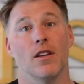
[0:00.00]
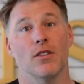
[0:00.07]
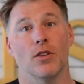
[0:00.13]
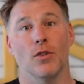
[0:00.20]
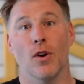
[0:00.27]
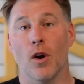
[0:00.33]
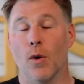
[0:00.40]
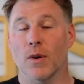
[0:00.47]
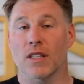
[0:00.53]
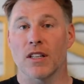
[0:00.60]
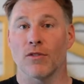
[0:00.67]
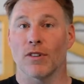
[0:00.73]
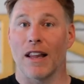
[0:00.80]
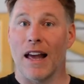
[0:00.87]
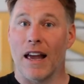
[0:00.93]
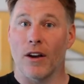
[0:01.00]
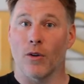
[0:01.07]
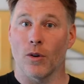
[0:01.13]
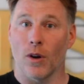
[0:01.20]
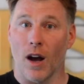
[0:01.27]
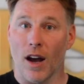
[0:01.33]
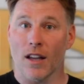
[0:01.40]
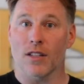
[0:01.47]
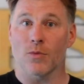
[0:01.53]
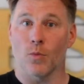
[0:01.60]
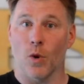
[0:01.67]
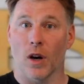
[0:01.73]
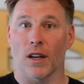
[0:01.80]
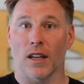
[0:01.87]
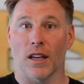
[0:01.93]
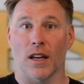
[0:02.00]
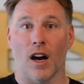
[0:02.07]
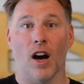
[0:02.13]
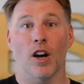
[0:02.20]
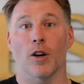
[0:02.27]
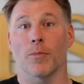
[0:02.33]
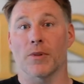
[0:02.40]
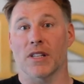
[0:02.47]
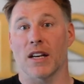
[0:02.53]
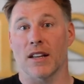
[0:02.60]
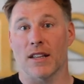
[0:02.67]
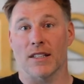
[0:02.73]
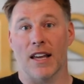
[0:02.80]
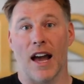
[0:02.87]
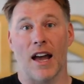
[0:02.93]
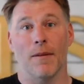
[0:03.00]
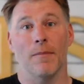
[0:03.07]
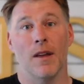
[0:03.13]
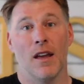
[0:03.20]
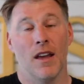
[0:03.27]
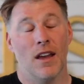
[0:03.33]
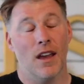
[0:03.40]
So you always can rely on us working 100% of the time.